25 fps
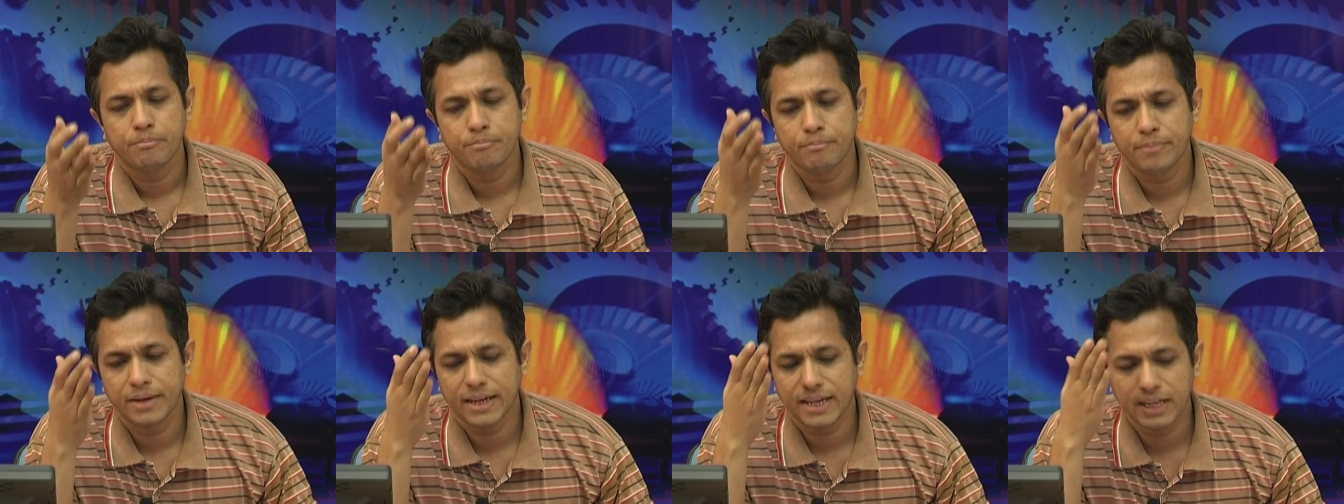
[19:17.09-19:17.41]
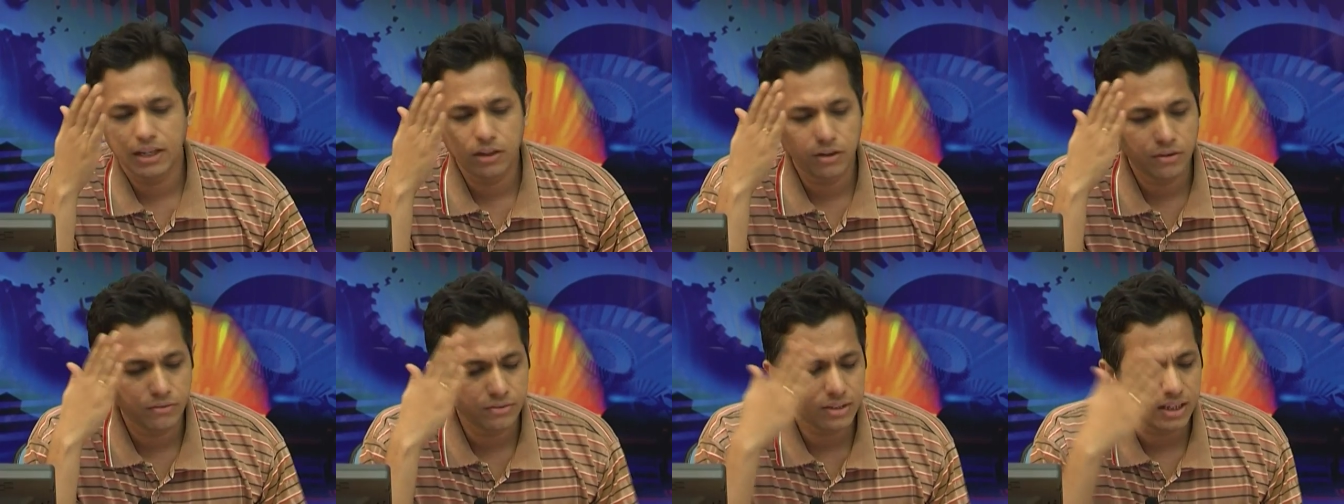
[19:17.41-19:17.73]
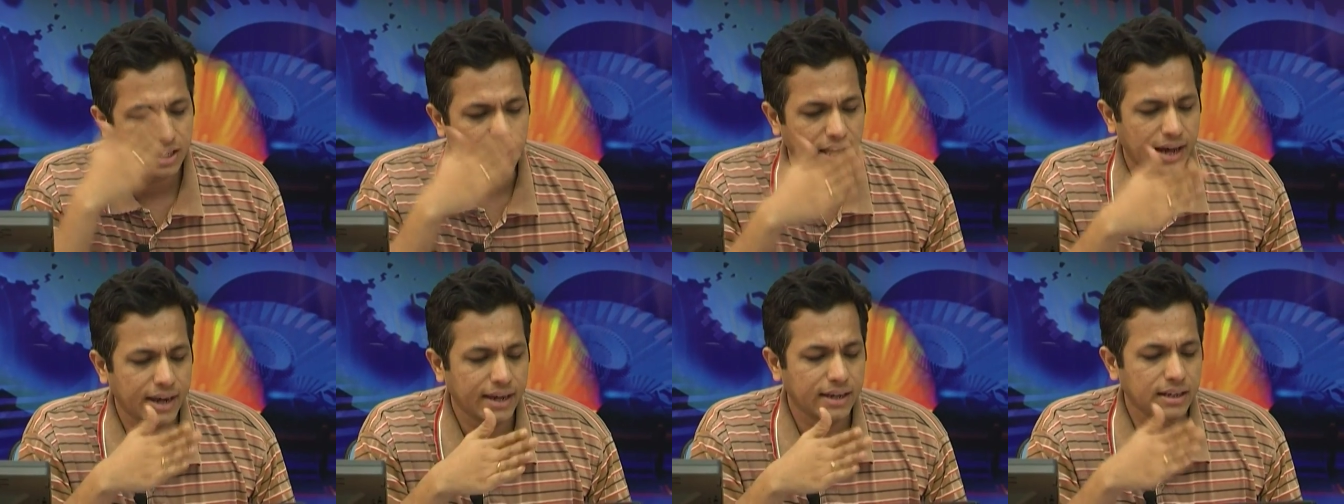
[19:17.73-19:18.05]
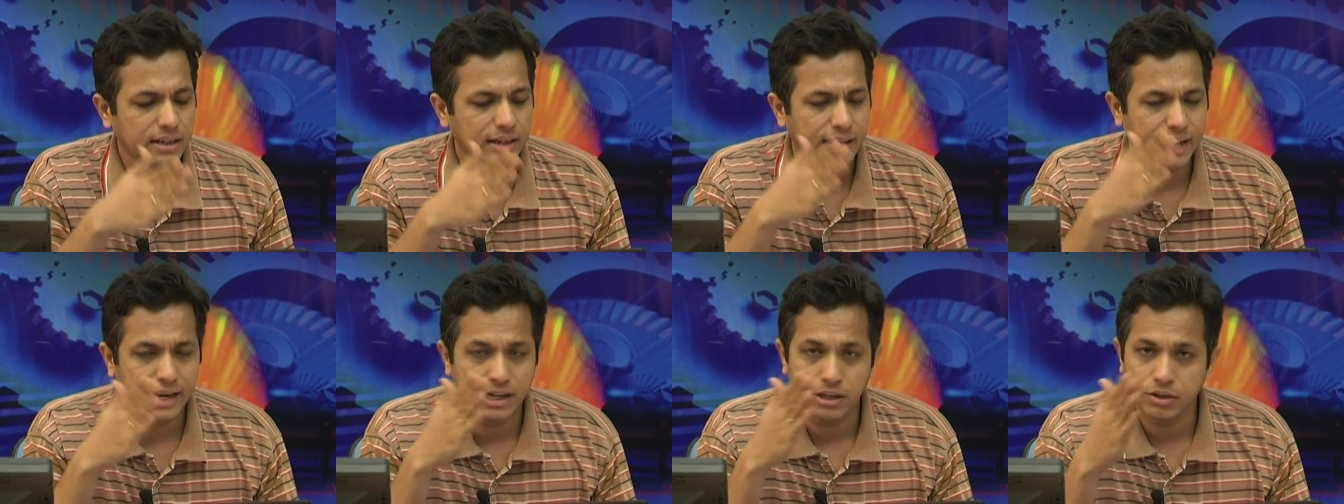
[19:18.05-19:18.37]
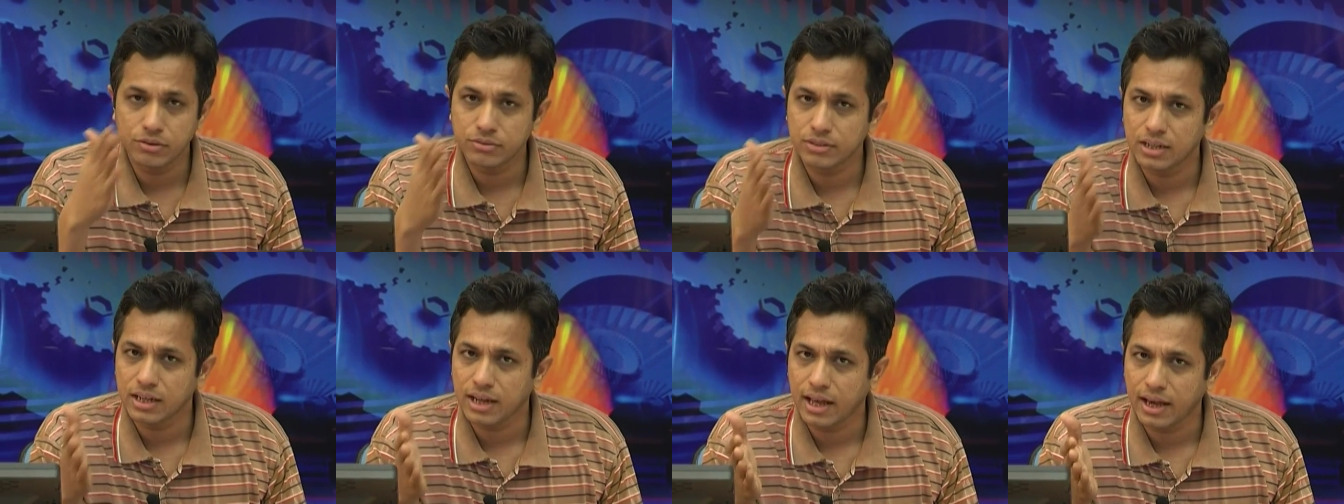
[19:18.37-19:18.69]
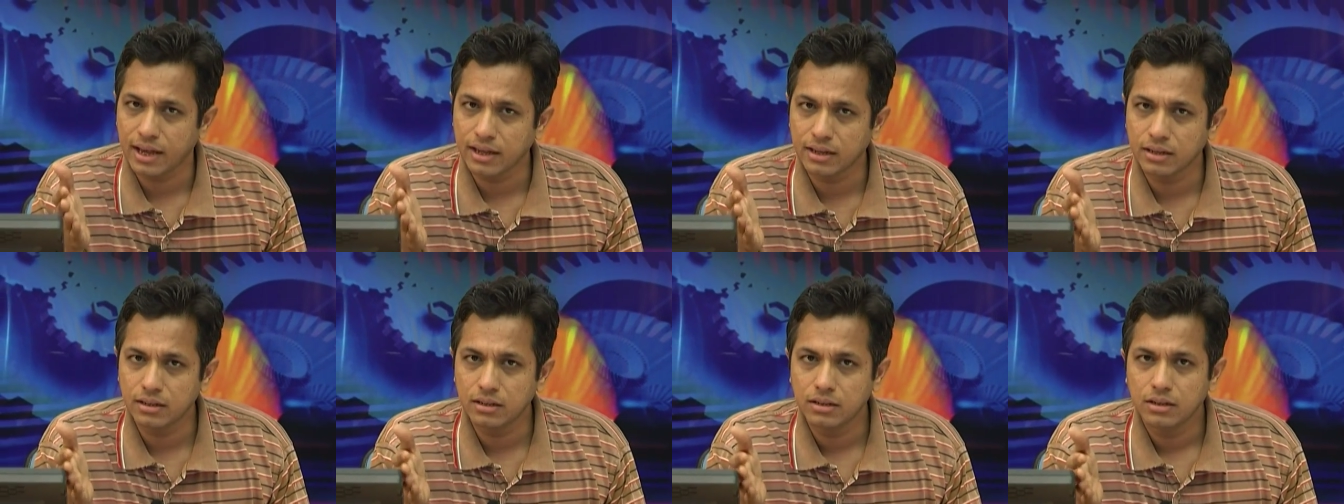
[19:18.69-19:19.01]
beginning of the line, end of the
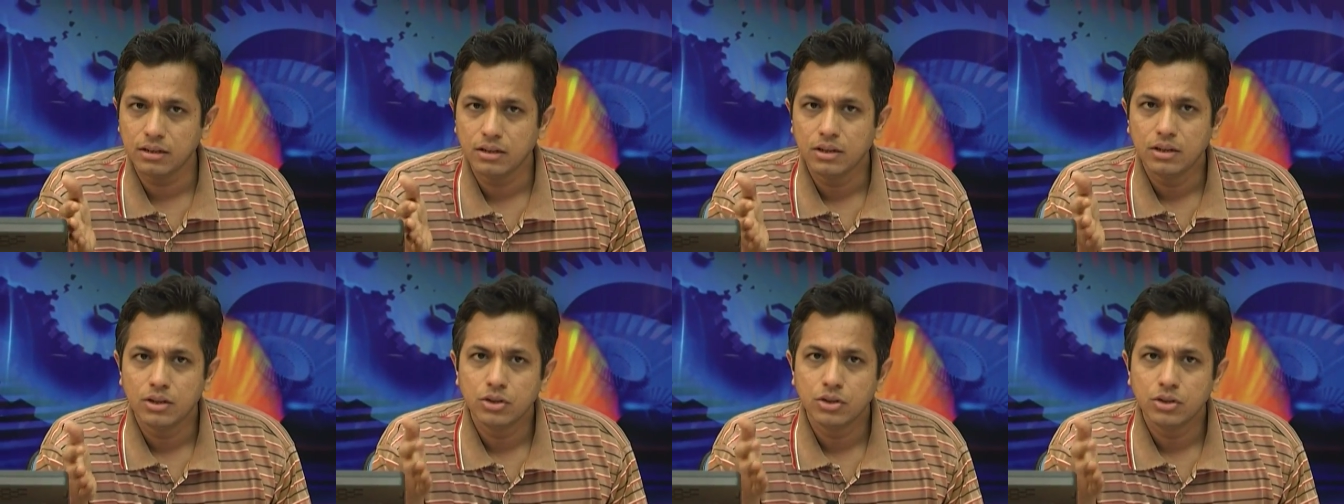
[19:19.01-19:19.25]
line,